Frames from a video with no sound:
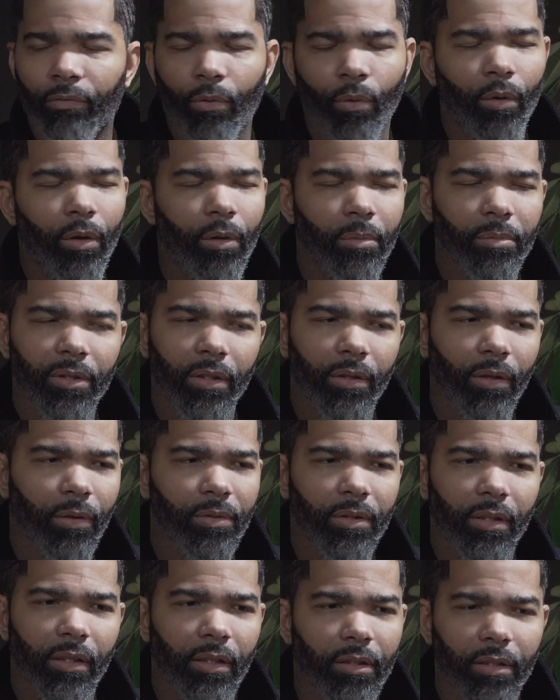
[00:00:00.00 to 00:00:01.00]
Forums and
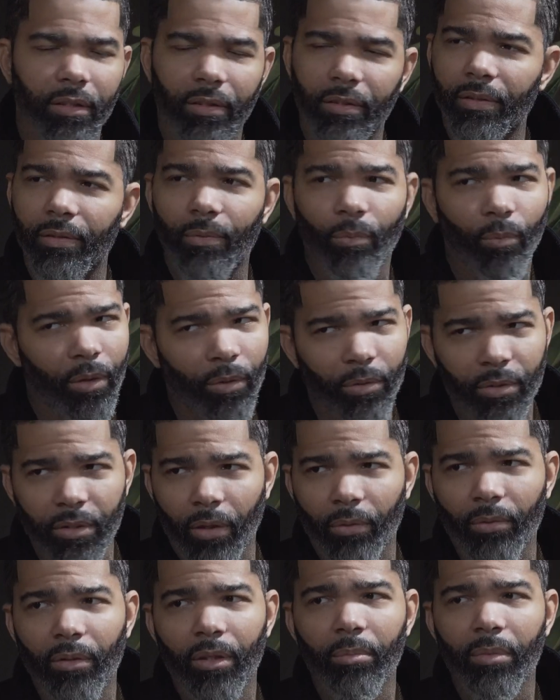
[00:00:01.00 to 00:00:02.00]
those things, and we'll
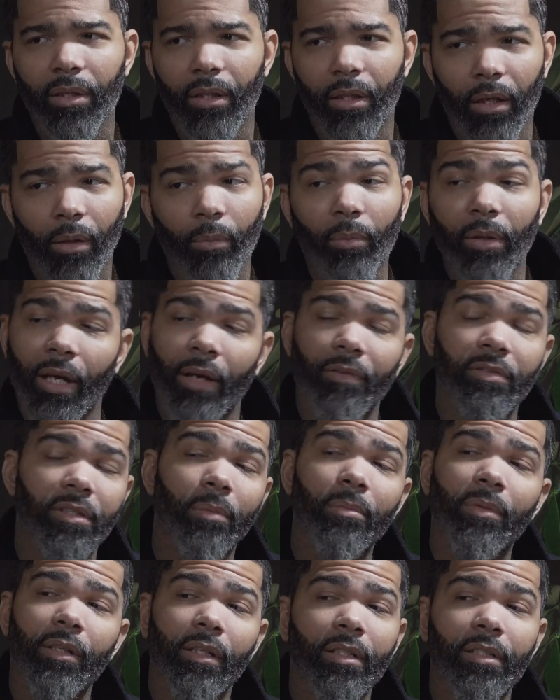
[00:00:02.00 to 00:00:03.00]
certainly be there. We have
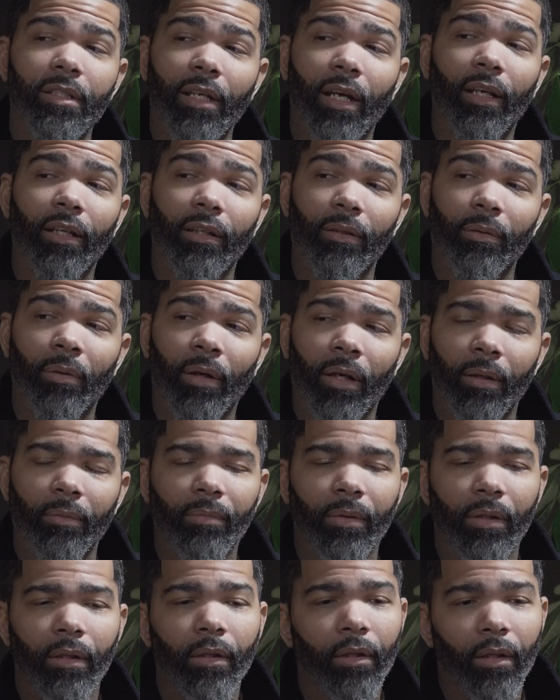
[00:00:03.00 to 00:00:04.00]
something to say, right?
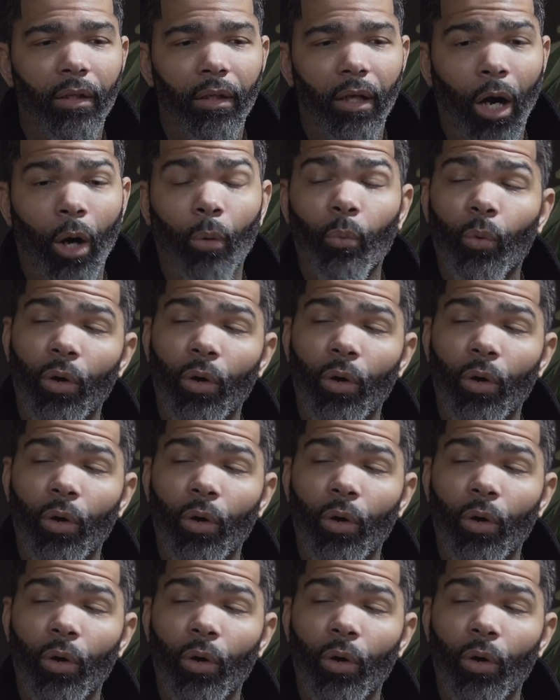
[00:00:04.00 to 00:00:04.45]
Our